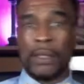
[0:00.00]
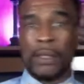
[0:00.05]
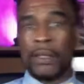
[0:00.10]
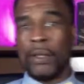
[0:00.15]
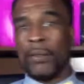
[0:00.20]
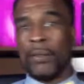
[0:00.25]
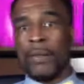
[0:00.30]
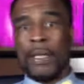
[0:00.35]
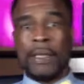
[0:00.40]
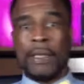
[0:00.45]

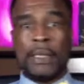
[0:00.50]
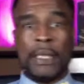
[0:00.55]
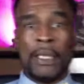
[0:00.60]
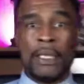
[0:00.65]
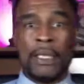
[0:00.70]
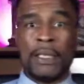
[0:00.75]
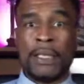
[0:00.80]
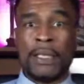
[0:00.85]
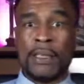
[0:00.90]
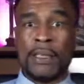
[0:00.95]
Go right
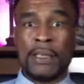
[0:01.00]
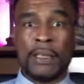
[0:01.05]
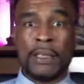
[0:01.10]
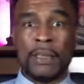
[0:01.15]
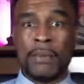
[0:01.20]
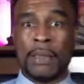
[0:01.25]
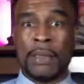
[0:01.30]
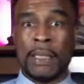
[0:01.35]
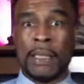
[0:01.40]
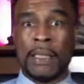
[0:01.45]
there and hit us
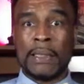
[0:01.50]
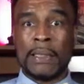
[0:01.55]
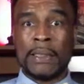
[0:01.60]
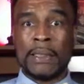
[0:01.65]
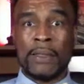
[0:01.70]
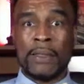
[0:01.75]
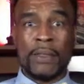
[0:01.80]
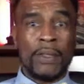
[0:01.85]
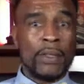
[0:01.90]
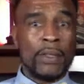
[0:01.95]
up, guys.
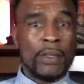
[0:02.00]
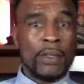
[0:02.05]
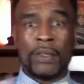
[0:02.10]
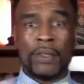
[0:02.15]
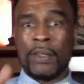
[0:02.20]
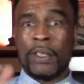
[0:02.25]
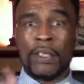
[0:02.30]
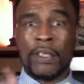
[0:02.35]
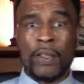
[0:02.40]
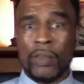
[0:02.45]

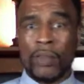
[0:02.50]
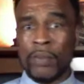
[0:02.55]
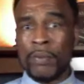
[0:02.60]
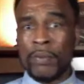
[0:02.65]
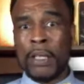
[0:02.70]
Go